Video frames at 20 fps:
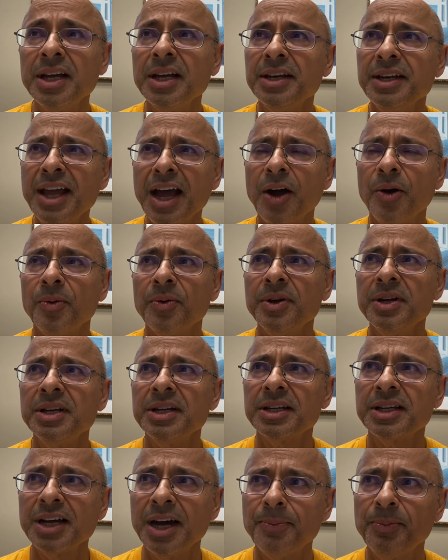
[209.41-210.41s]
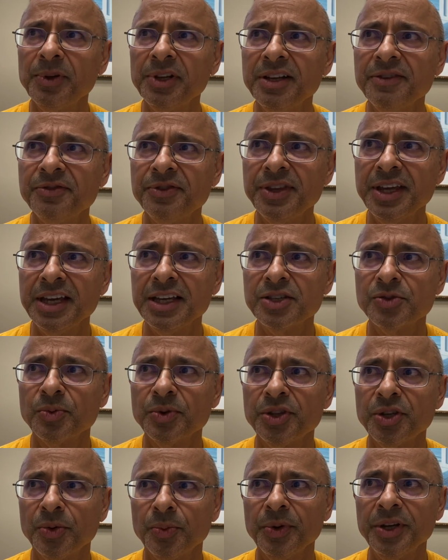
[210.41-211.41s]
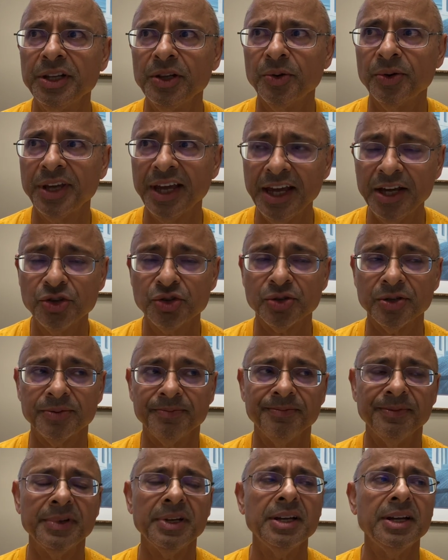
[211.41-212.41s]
Now, couple of things with the relocation.